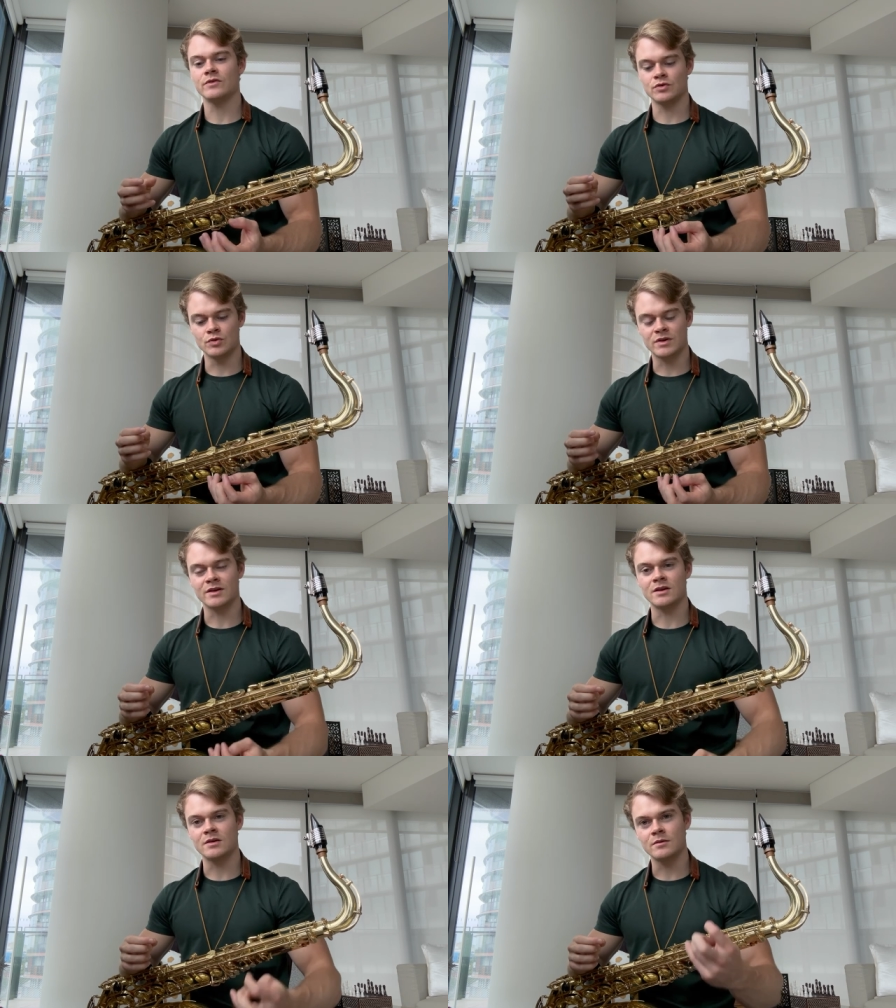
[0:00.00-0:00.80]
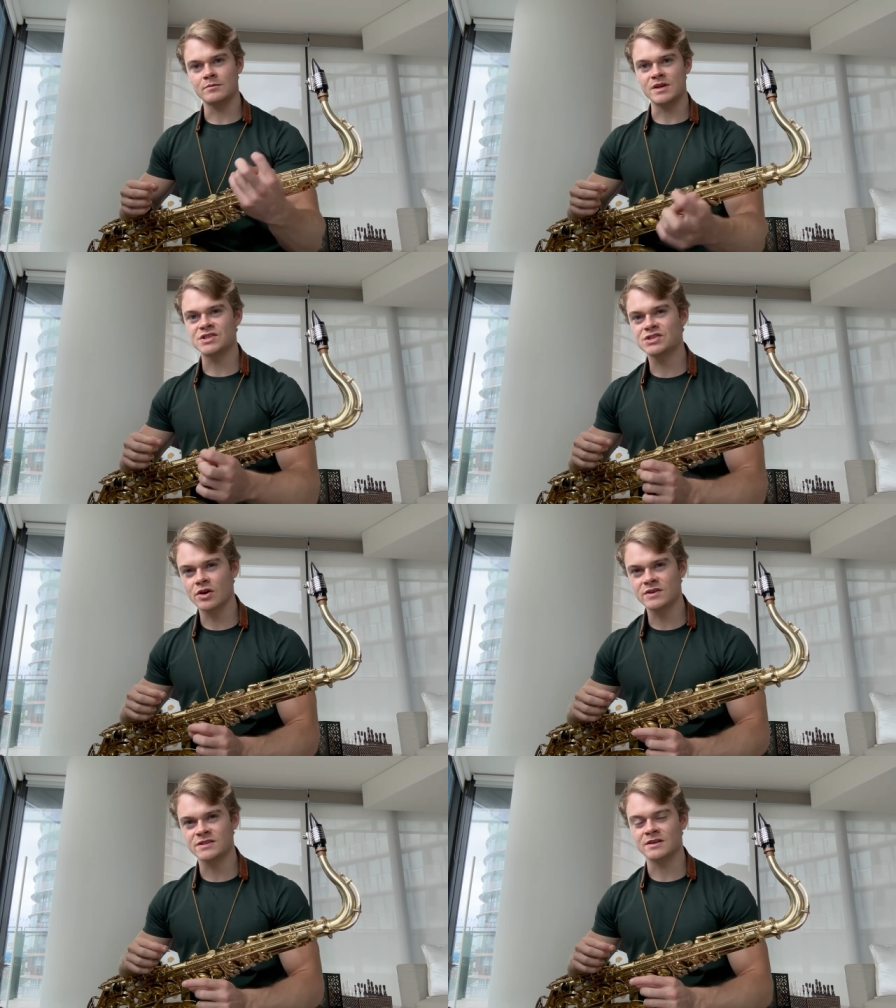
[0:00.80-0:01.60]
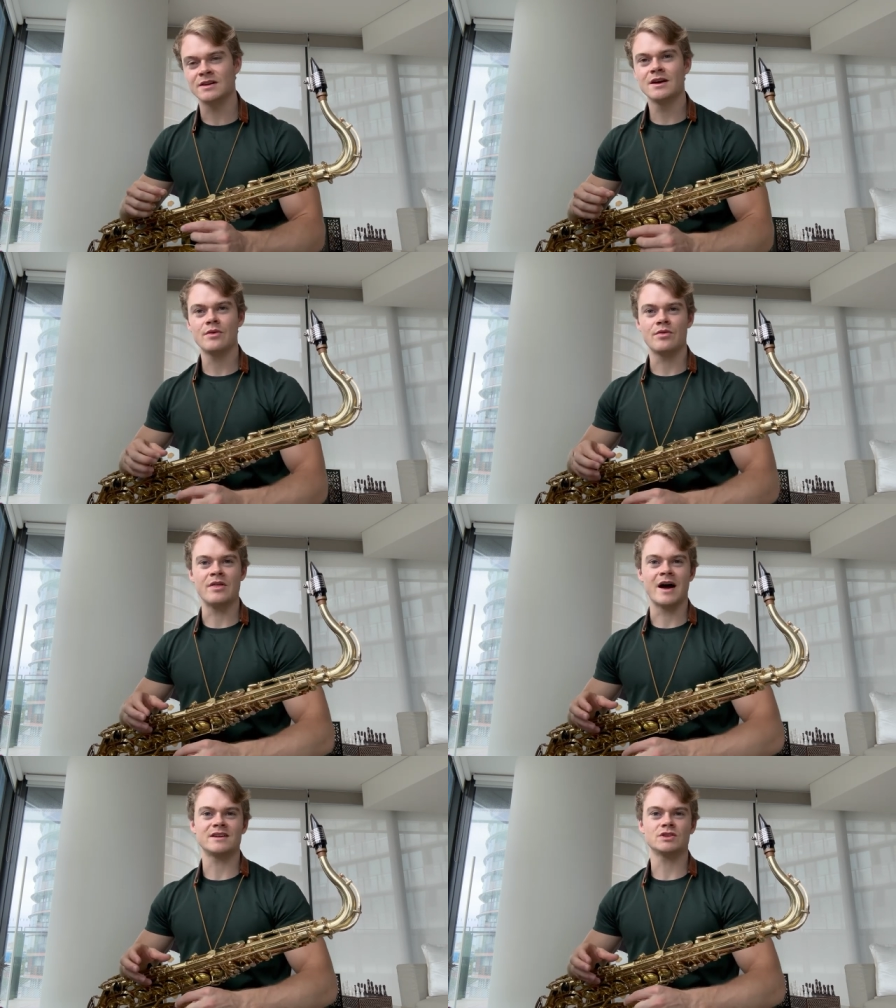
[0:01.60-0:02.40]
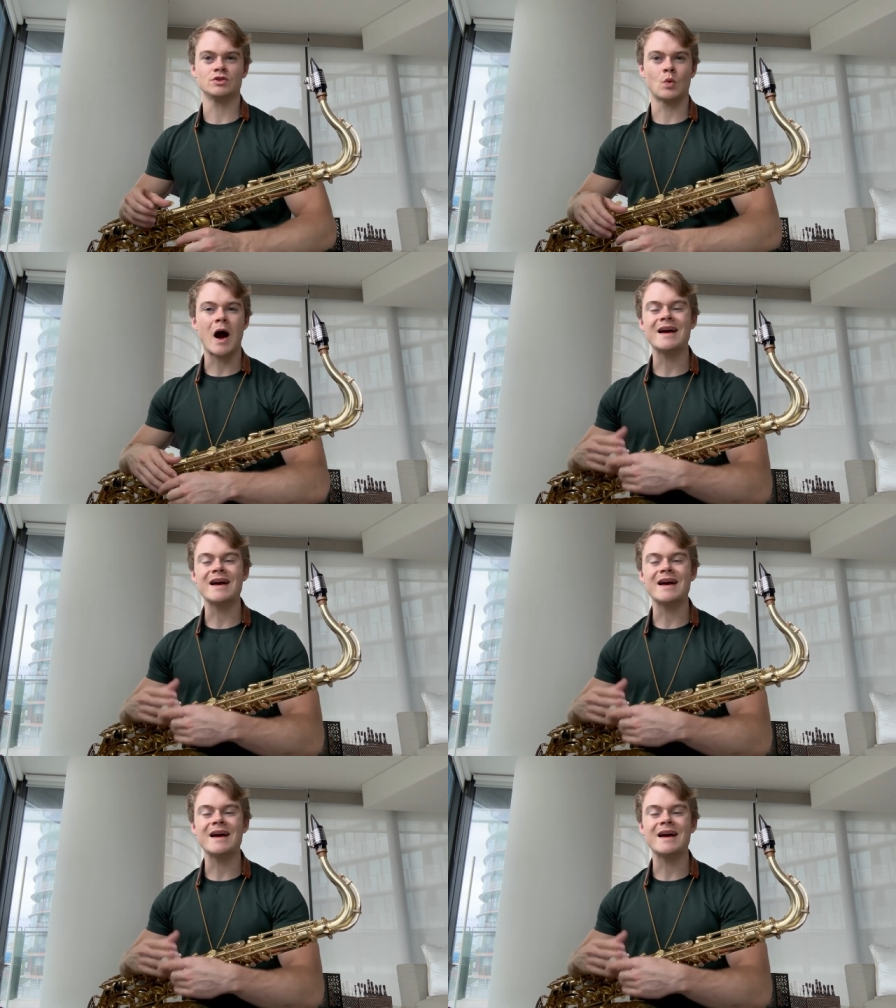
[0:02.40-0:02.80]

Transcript: you can be certain that you are